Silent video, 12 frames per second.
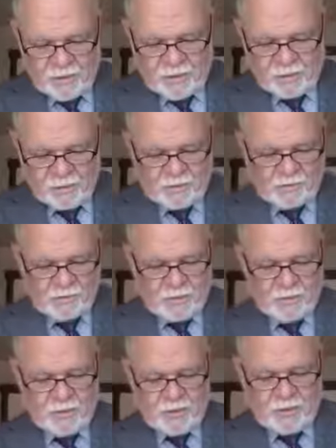We worship
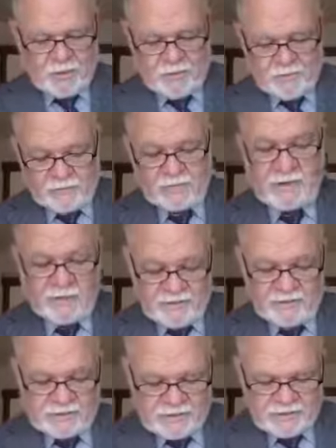what we know, for
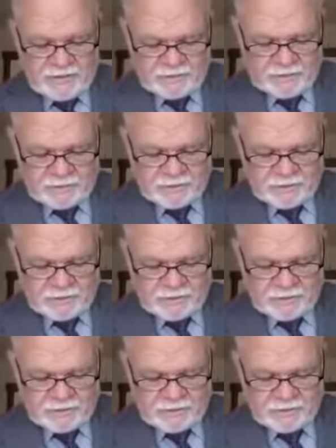salvation is from the